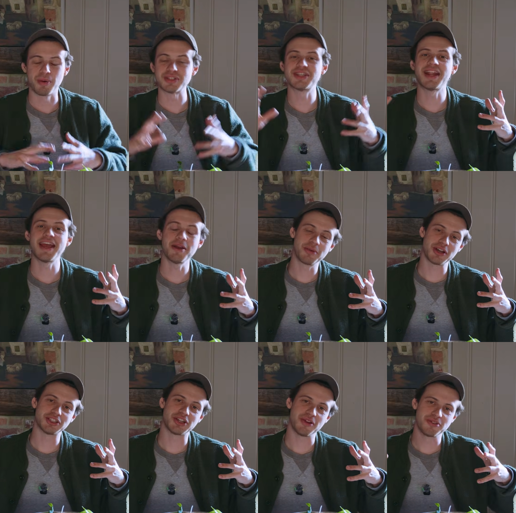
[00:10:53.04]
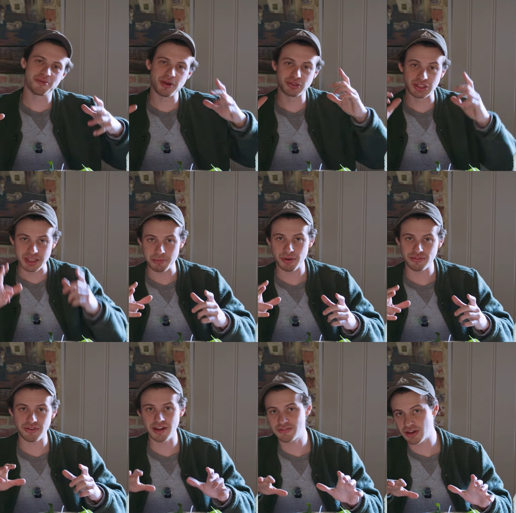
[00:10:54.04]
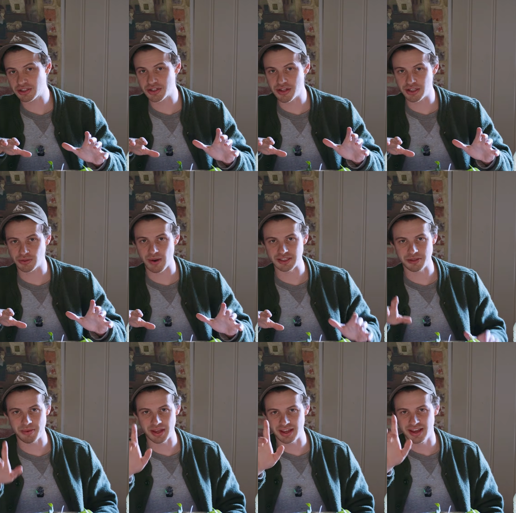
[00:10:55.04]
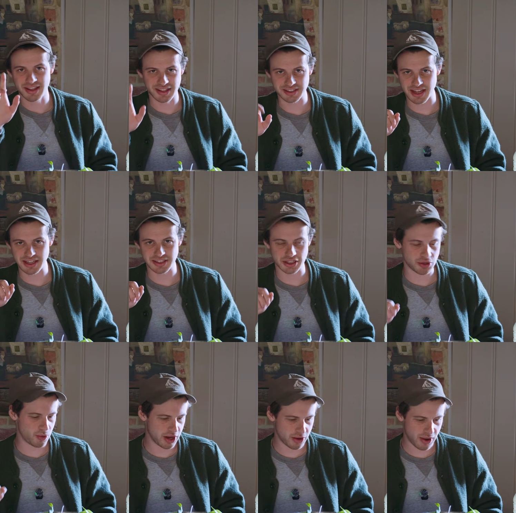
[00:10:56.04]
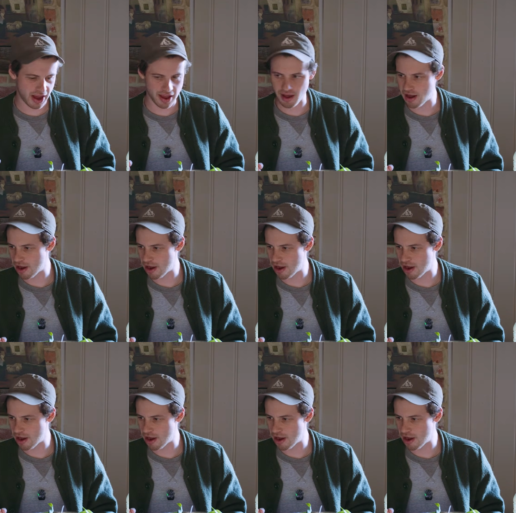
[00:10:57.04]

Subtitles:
But today I'm going to show you the most simplified version of this recipe that's easy to recreate at